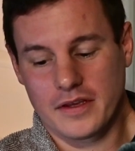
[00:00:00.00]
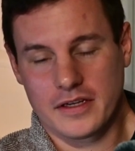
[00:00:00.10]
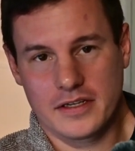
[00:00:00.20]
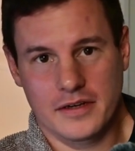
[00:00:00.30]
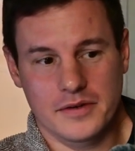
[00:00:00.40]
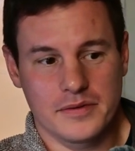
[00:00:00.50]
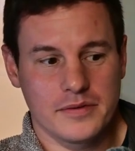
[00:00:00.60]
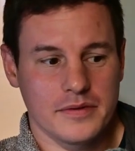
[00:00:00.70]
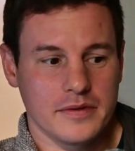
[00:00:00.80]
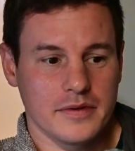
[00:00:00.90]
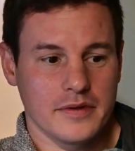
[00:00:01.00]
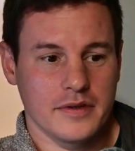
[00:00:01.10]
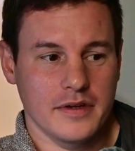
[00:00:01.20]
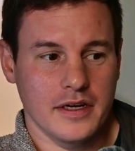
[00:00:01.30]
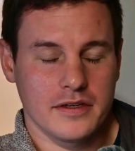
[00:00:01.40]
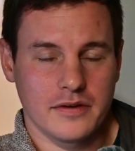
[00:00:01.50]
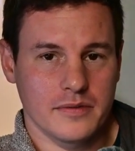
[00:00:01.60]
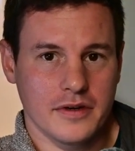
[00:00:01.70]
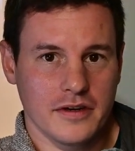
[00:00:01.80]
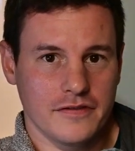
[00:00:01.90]
So it's not
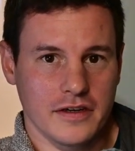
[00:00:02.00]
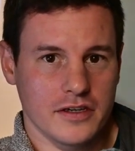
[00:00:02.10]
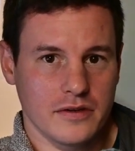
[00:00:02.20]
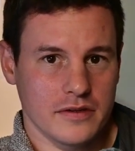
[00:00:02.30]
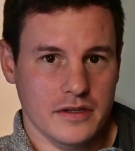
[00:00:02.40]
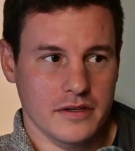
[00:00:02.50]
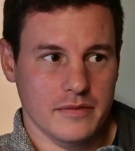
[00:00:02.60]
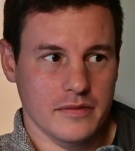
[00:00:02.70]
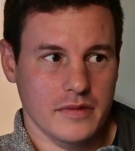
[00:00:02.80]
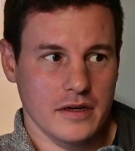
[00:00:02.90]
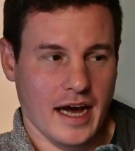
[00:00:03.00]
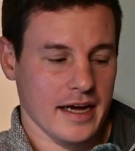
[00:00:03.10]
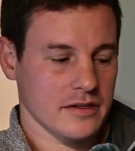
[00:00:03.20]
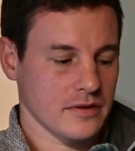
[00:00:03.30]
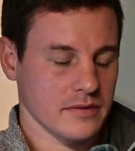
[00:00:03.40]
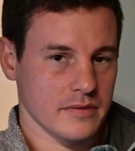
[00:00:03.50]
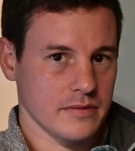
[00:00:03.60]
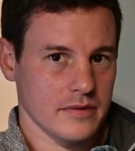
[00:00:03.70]
worth it short term at all.